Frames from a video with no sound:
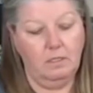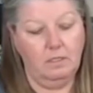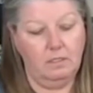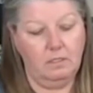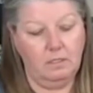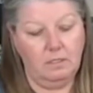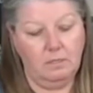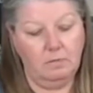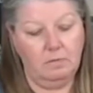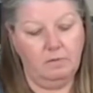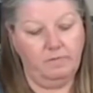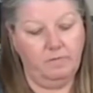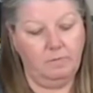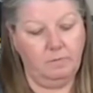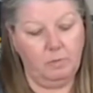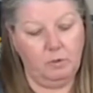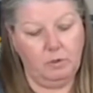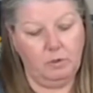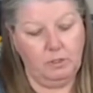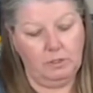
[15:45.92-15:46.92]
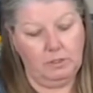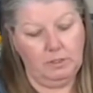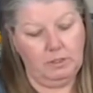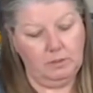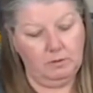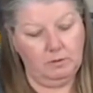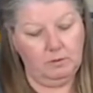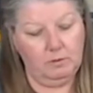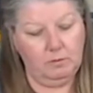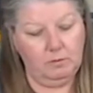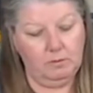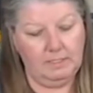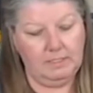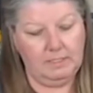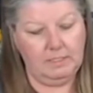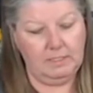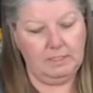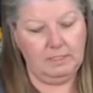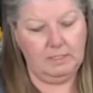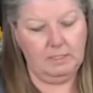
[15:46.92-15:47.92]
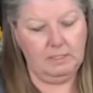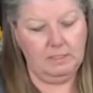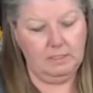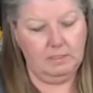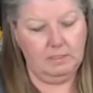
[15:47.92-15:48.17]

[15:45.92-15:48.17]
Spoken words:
Some of them are a little twisted.